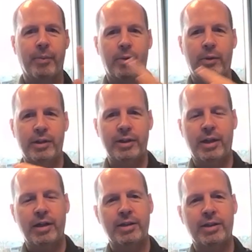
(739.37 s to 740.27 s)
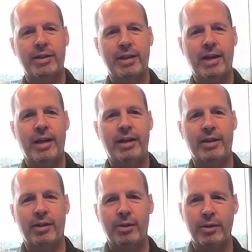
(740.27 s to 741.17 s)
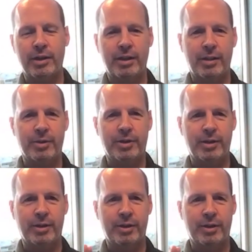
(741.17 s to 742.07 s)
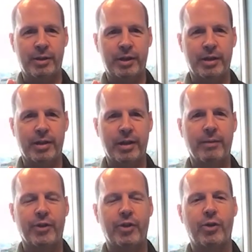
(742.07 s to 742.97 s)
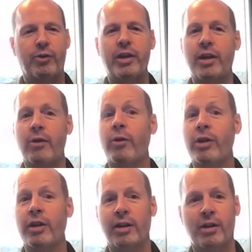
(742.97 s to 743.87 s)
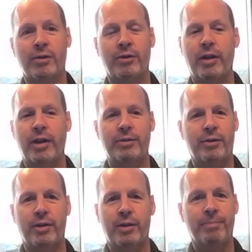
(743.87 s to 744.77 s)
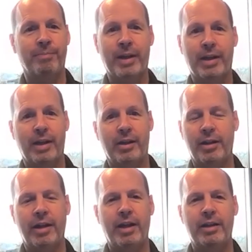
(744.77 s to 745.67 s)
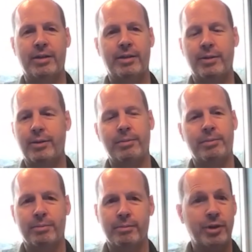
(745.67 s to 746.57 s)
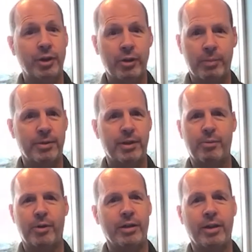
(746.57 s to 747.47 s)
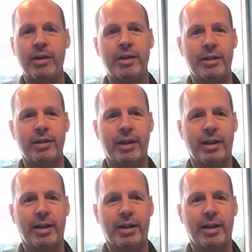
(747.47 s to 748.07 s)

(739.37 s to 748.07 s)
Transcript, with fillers: When it's on its side, the holding time starts to shrink. So if you get on a really long flight from LA to Europe somewhere, London,